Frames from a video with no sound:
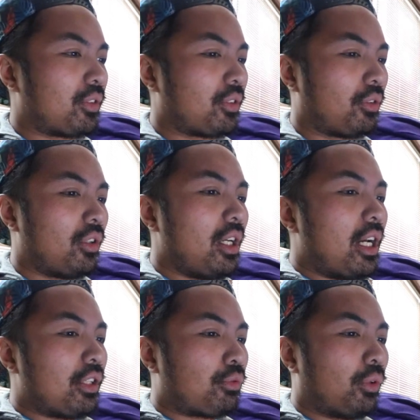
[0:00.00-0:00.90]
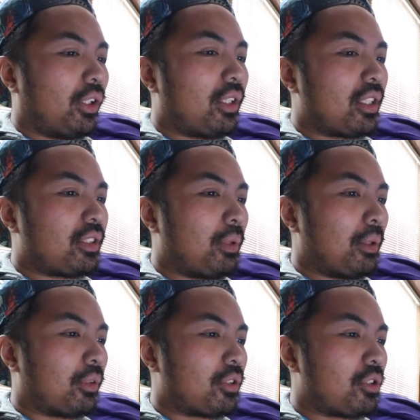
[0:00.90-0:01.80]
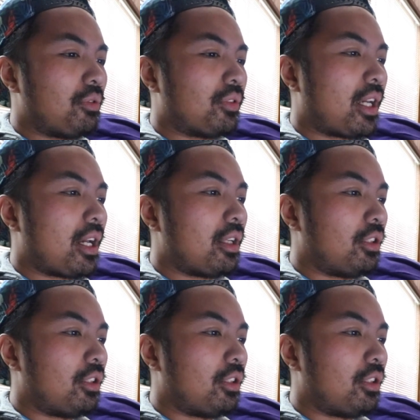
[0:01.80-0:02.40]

So it's really nice to be able to choose that.